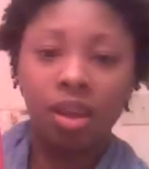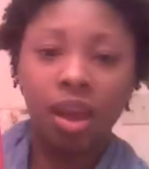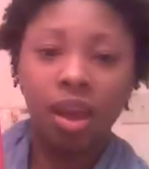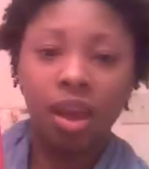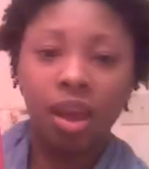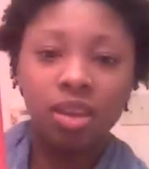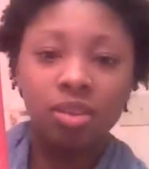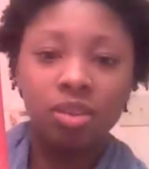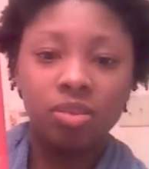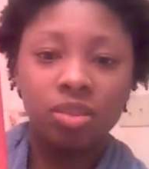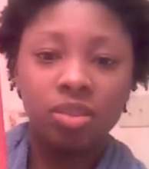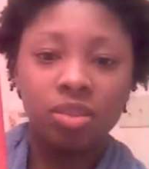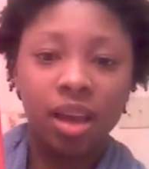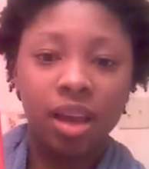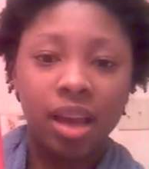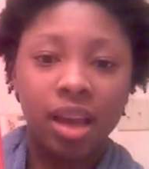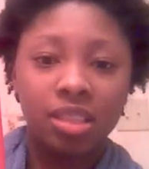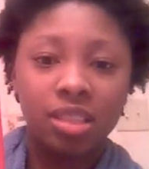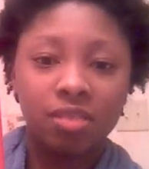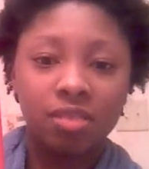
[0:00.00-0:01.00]
the
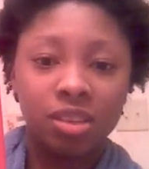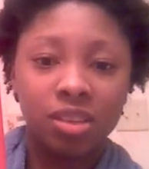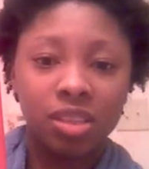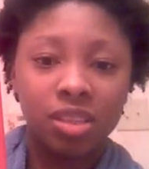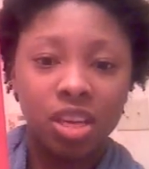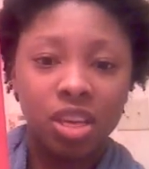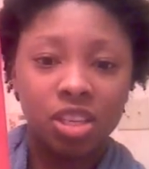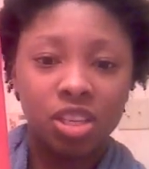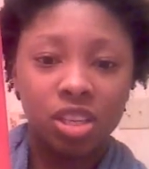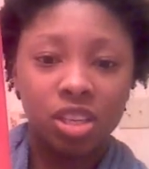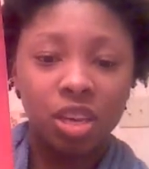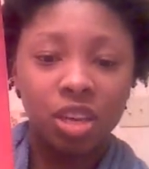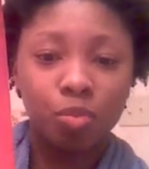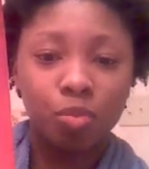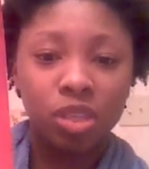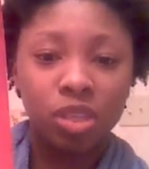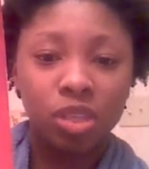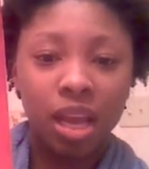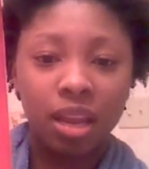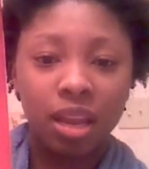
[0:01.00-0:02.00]
Icy Fantasia heat
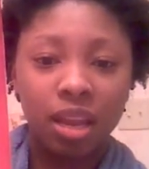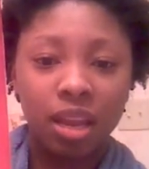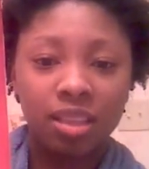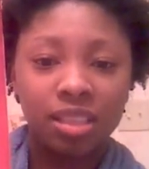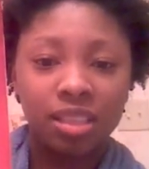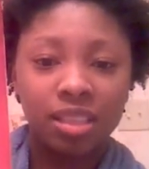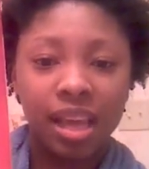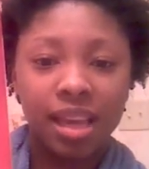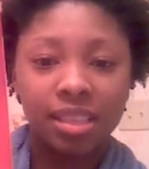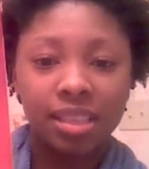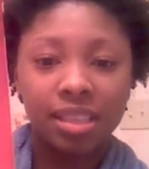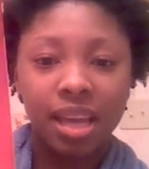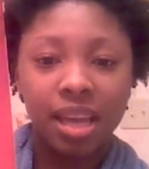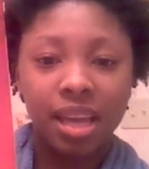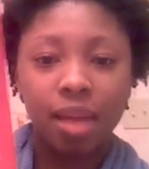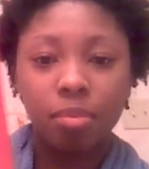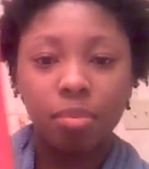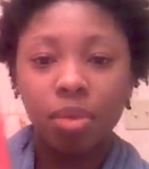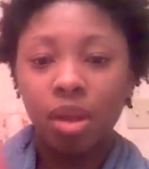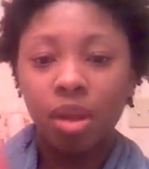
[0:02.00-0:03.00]
protectant this last
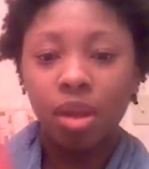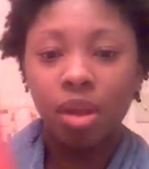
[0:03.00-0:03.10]
time.